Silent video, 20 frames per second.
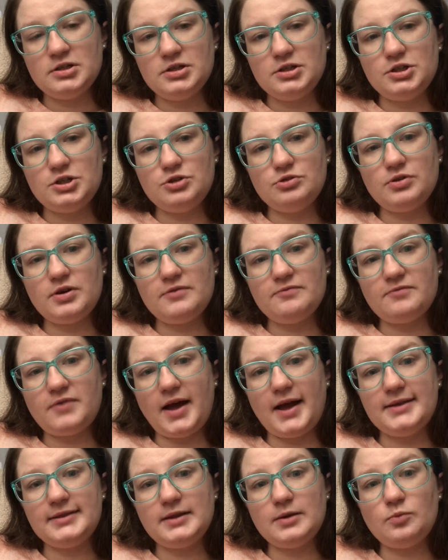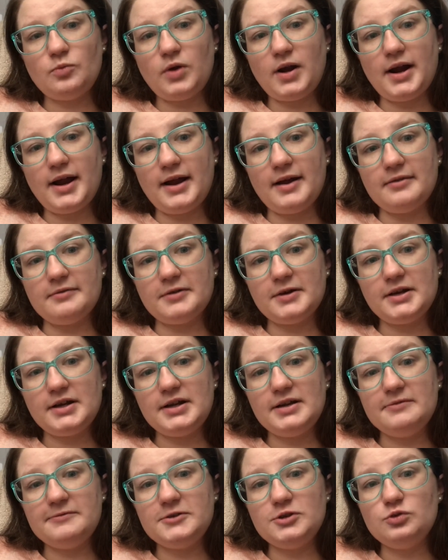you can find them wherever.
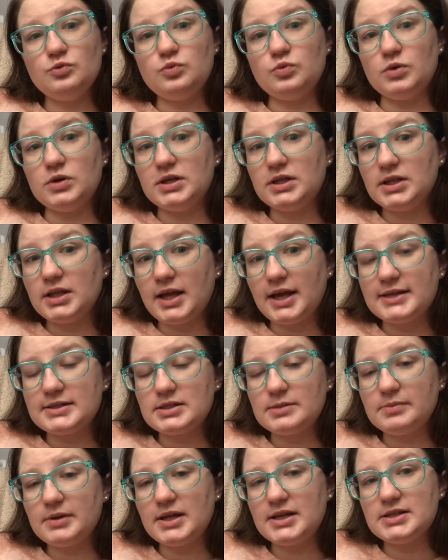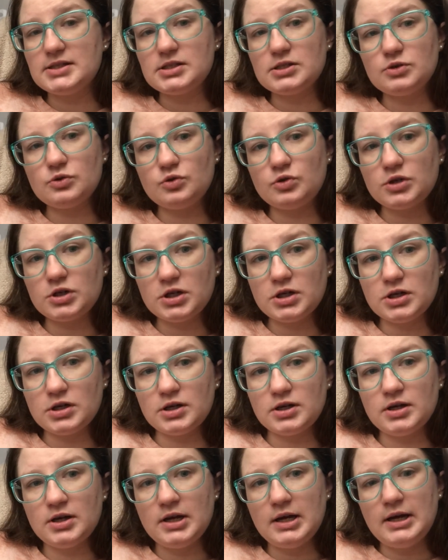If you would like to place an
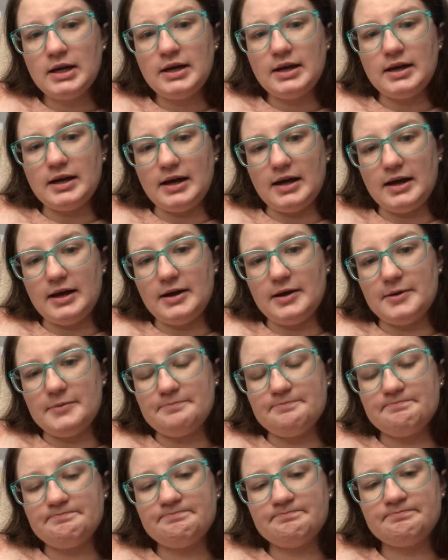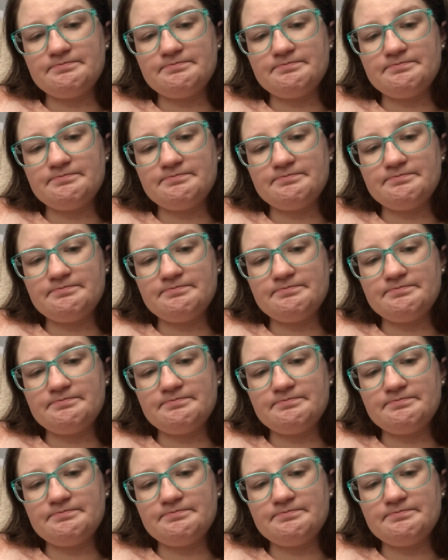order, pop